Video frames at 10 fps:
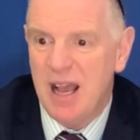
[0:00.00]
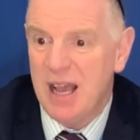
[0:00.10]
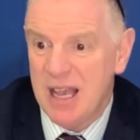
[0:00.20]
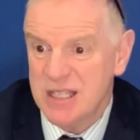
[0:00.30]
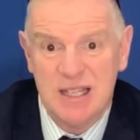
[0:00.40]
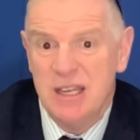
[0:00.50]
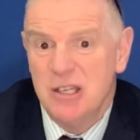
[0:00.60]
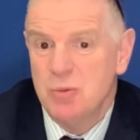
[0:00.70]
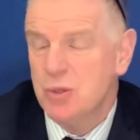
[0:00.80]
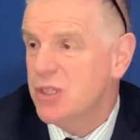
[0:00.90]
Our
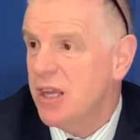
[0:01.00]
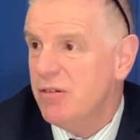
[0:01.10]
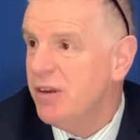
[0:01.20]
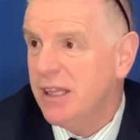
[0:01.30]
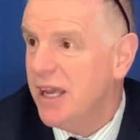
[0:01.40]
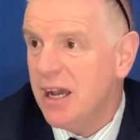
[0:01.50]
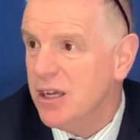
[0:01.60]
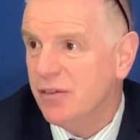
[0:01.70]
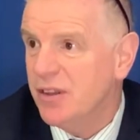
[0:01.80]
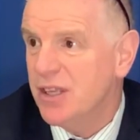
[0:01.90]
standards will stay really high
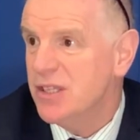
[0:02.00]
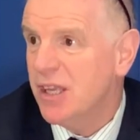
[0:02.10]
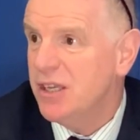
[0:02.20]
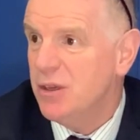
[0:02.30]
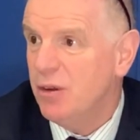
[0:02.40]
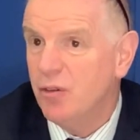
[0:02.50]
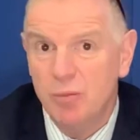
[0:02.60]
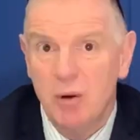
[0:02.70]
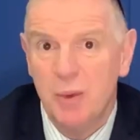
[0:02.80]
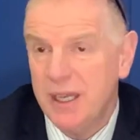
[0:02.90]
over things like uniform,
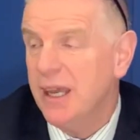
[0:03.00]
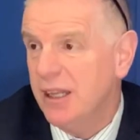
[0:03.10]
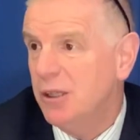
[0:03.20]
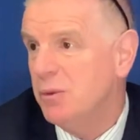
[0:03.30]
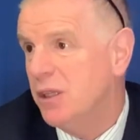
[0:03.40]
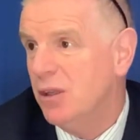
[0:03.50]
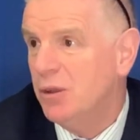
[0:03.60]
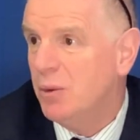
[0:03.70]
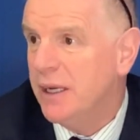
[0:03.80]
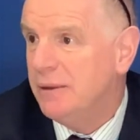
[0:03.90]
but we can help you along the
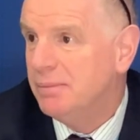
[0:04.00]
way.